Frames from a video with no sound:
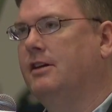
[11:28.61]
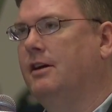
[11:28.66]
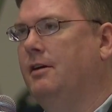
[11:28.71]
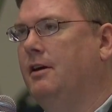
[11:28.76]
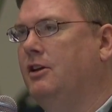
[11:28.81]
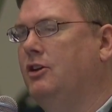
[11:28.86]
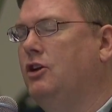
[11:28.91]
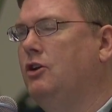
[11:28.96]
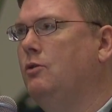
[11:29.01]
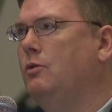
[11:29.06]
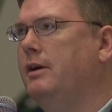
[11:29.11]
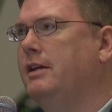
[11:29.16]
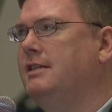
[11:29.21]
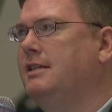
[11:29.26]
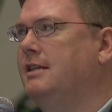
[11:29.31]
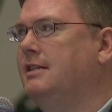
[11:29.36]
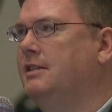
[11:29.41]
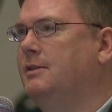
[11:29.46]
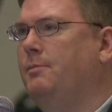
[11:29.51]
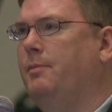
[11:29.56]
Uh, do you
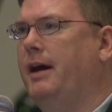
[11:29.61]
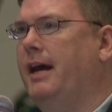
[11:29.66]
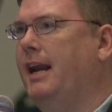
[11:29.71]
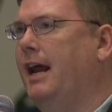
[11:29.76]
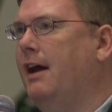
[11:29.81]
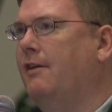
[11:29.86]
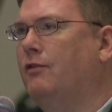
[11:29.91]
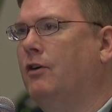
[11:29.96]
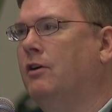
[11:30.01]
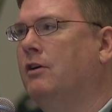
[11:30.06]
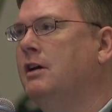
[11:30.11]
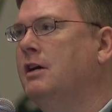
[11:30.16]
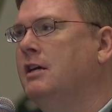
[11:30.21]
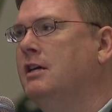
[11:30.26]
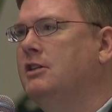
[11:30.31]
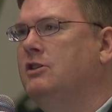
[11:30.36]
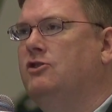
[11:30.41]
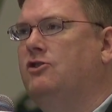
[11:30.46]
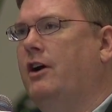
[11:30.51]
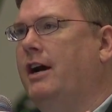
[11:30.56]
anticipate ever
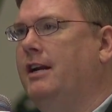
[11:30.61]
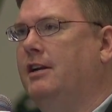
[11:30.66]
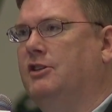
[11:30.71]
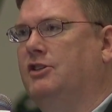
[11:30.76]
trying